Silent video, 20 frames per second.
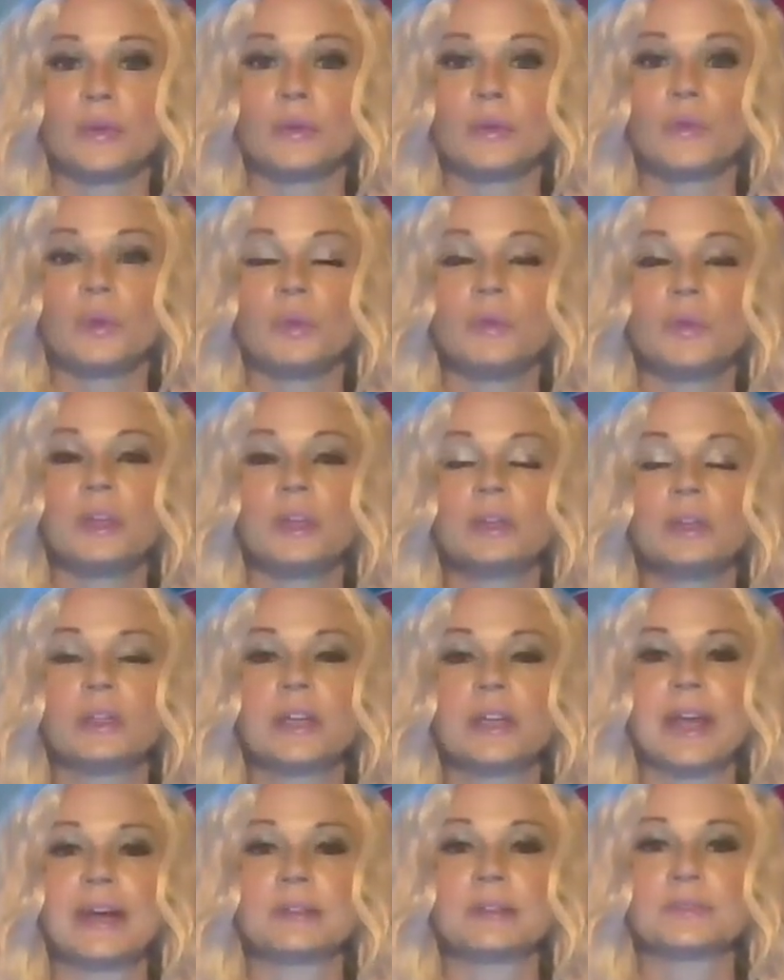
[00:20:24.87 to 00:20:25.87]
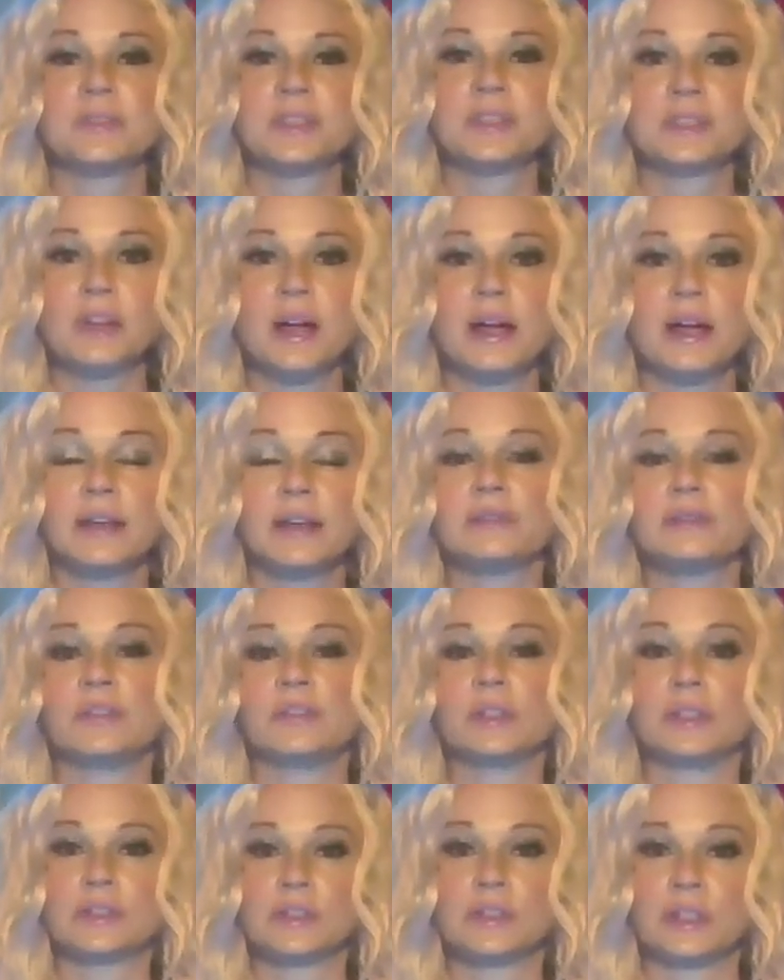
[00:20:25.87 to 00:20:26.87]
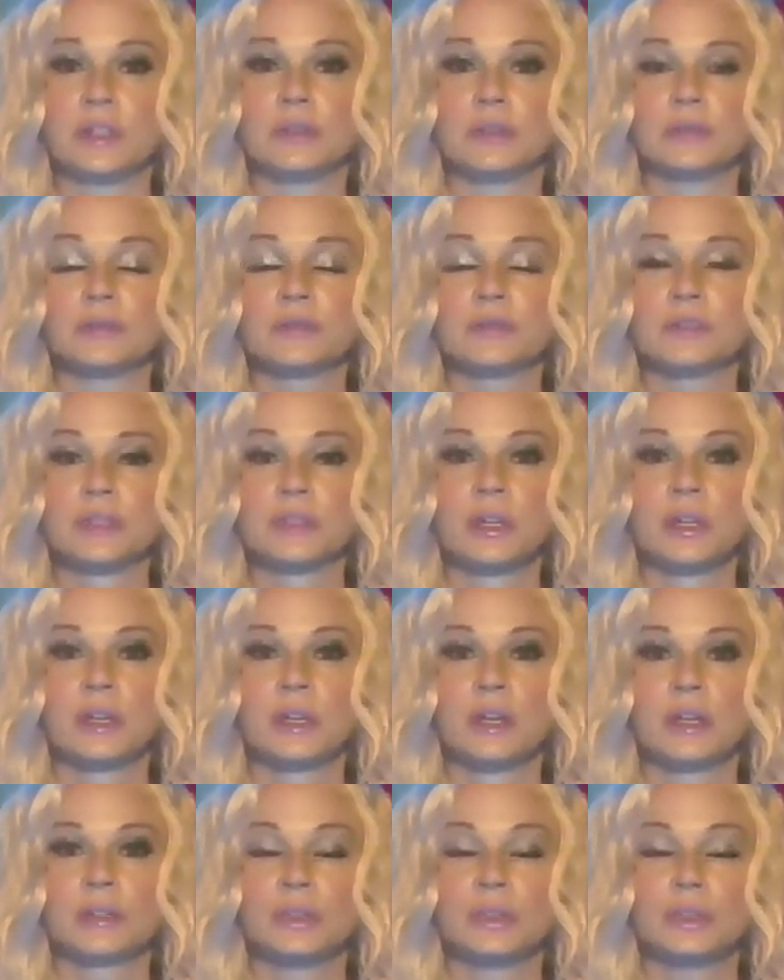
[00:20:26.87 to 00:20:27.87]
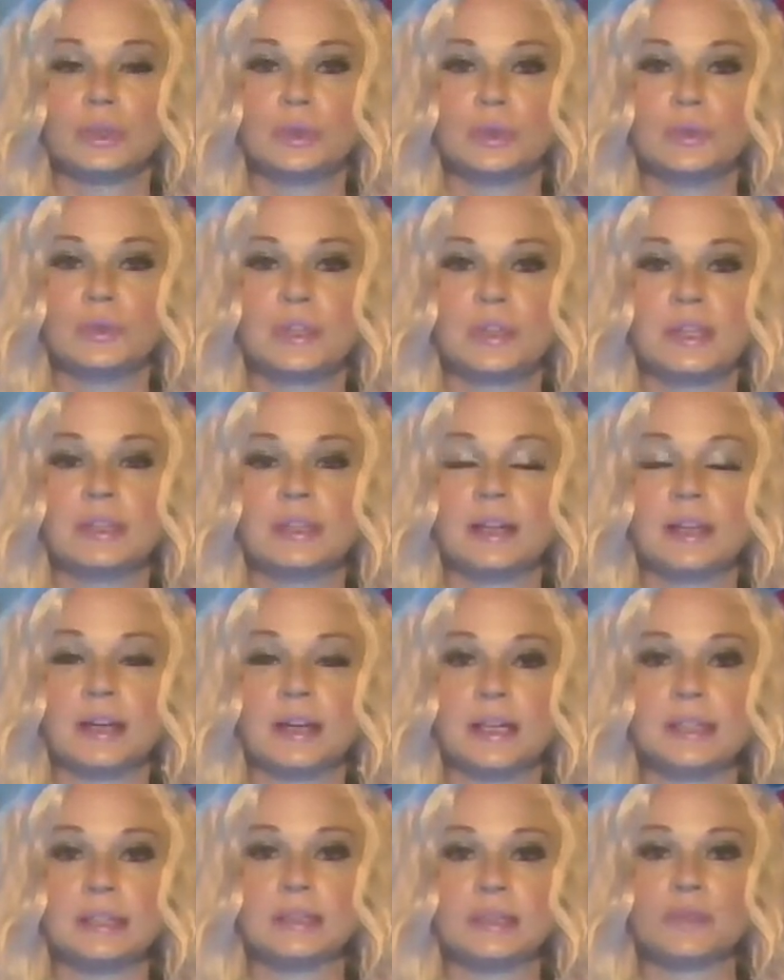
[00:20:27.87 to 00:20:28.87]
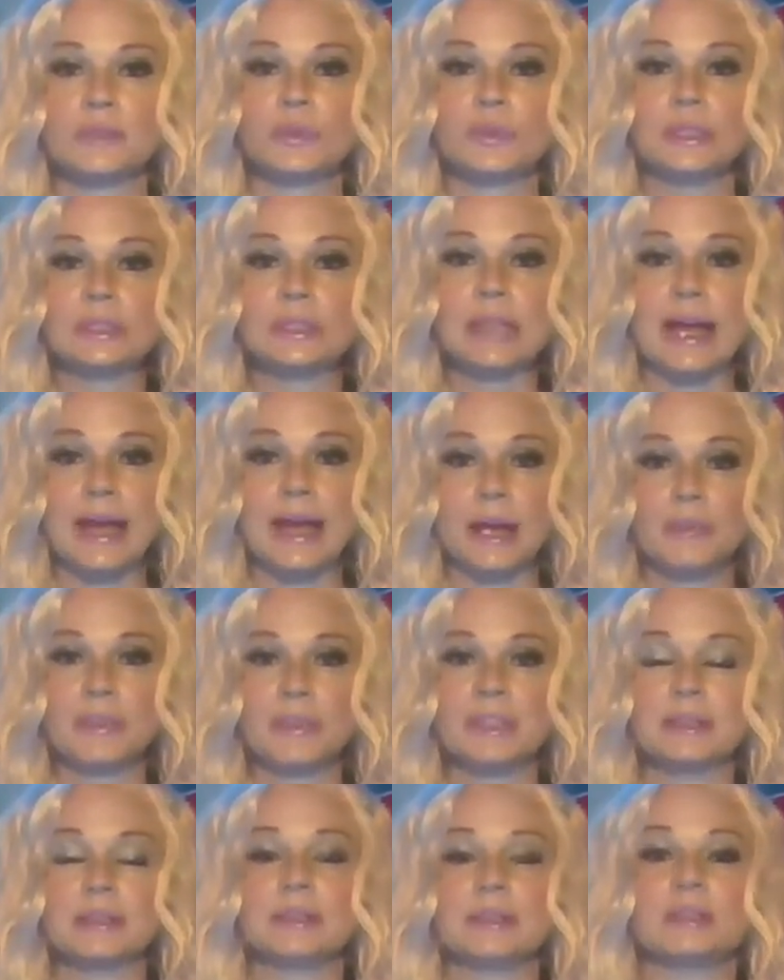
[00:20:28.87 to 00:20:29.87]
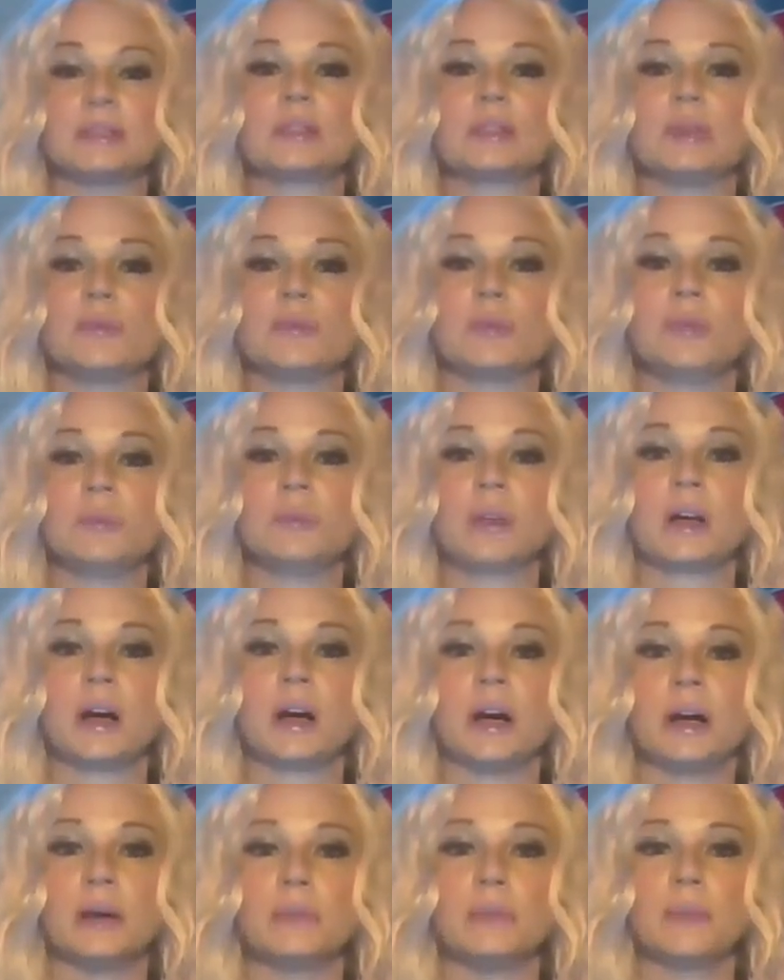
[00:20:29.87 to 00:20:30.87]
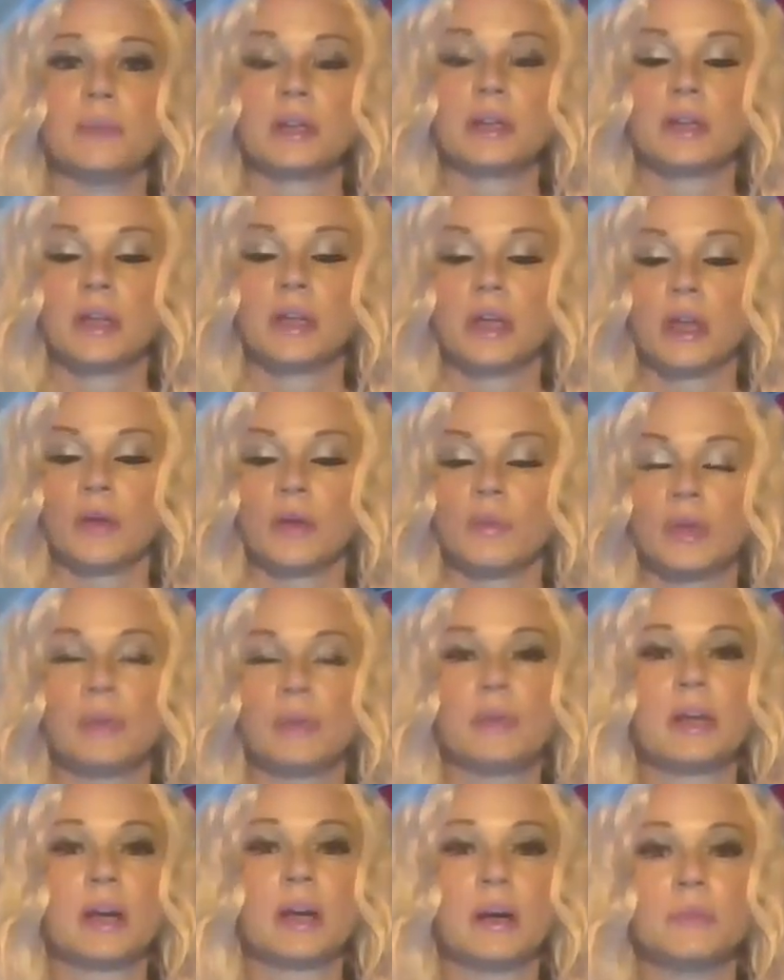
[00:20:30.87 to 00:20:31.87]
Now, when we look outside of ourselves to get guidance, what happens is that we become